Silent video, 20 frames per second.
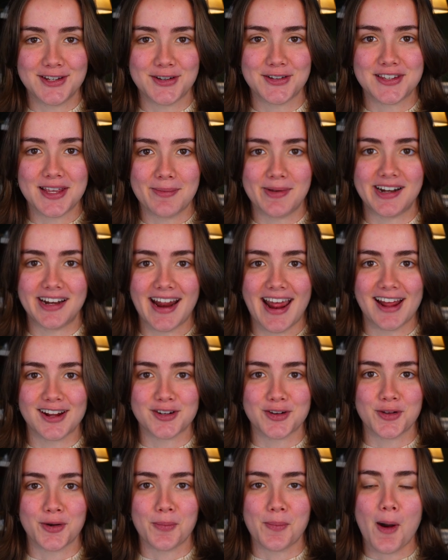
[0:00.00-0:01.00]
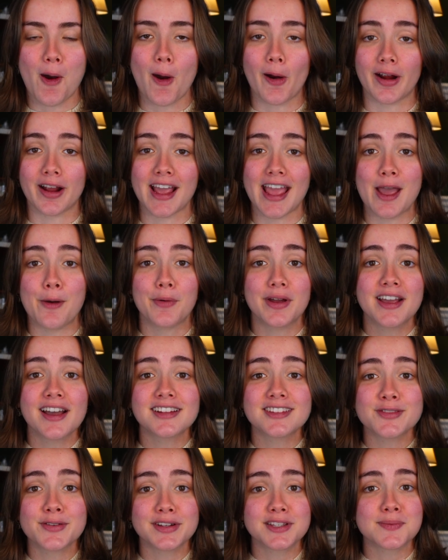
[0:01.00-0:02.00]
in Yosemite National Park, and we
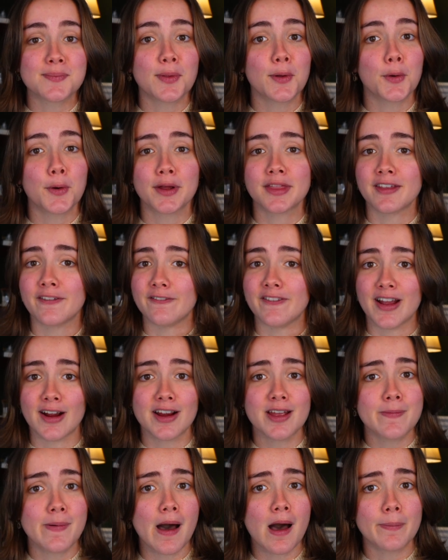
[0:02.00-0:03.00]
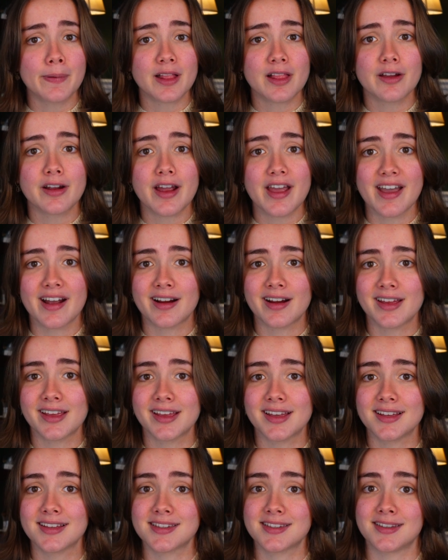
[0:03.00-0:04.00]
got to explore the very popular
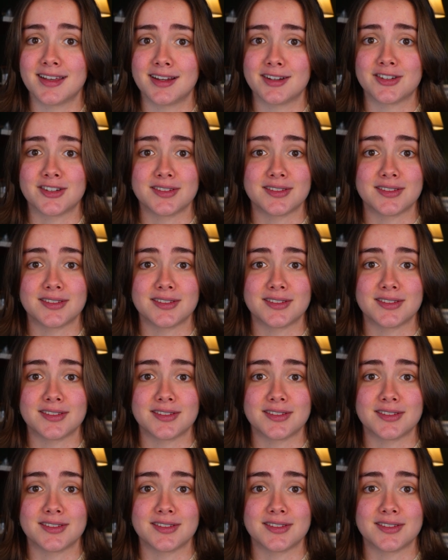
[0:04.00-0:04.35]
areas such